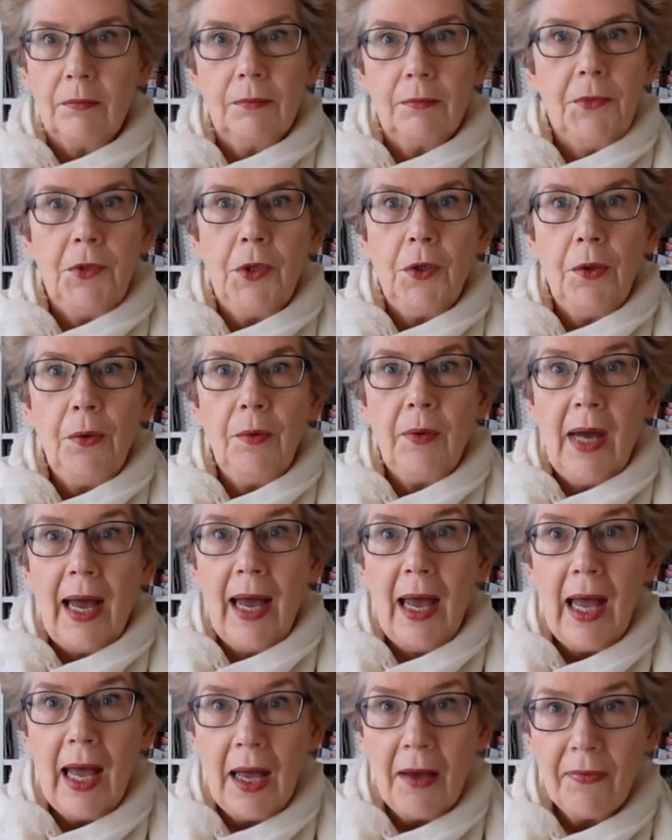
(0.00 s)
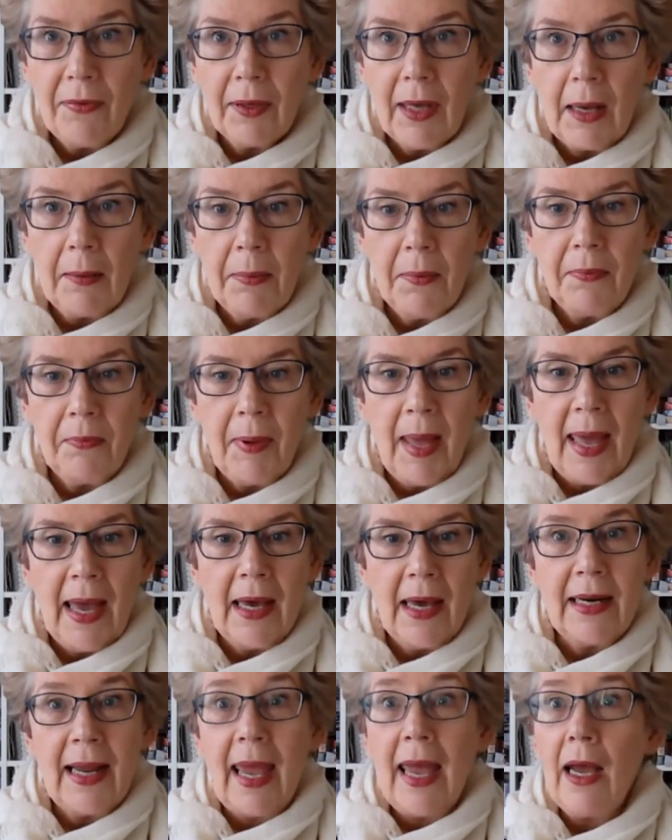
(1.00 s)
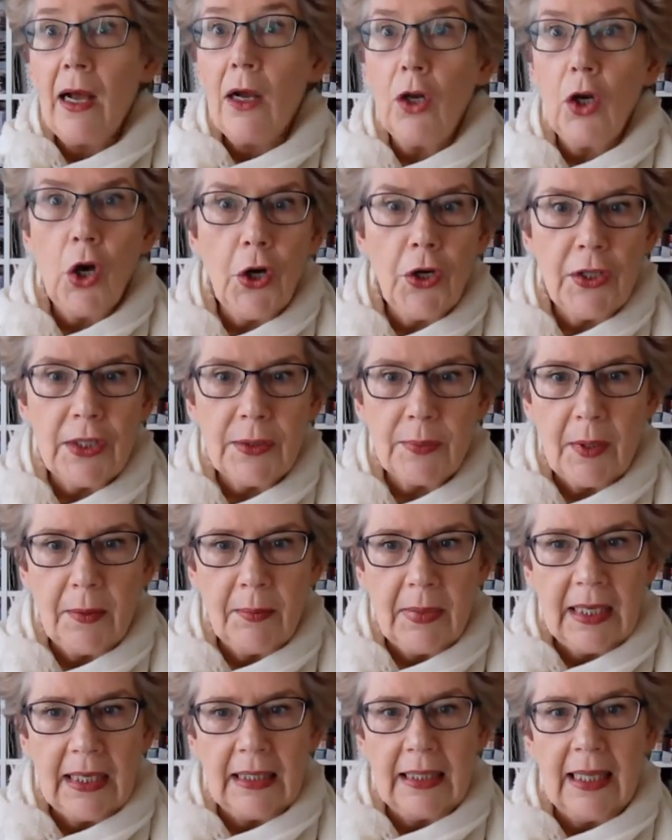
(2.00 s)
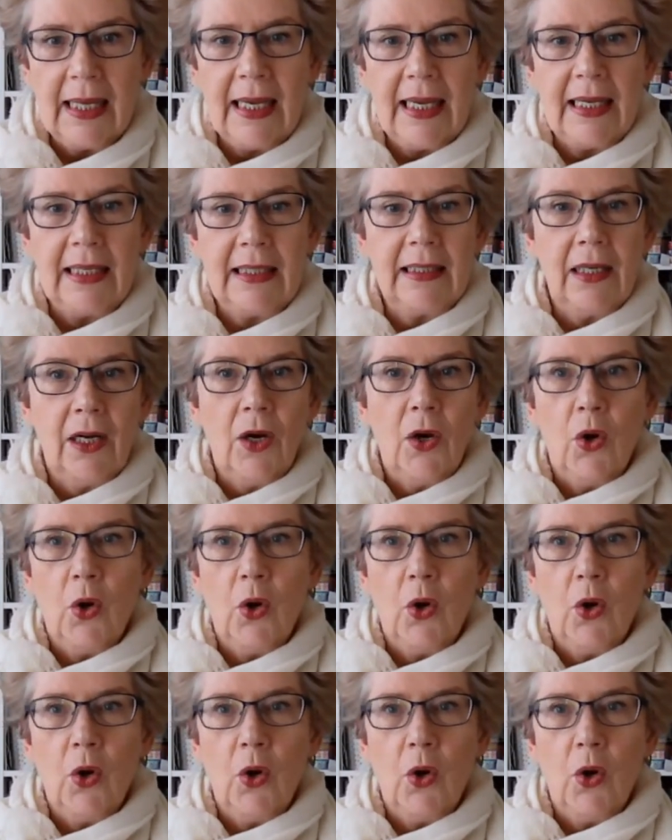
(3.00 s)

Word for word: you know, a half a cup of powder, our clothes won't be clean,